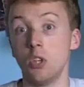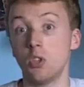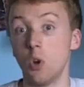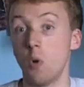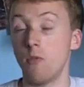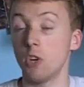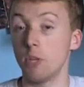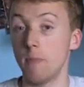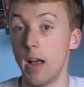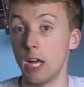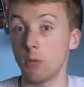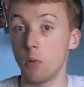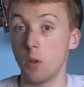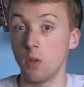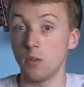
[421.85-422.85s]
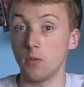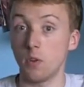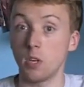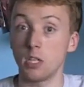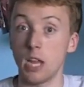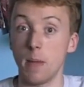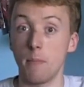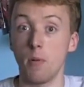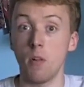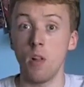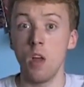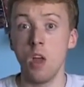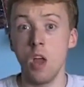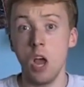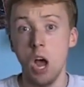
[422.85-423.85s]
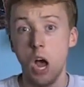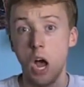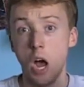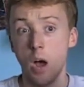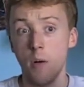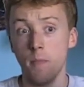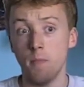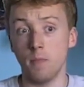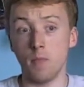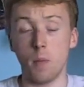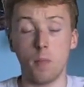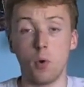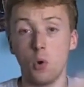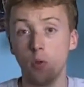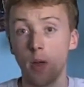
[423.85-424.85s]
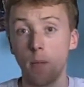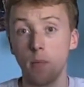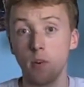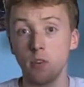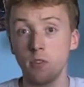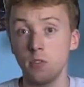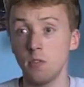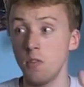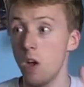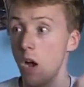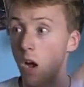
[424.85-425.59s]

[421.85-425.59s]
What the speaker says: So for Smash Brothers, for example, pull numbers,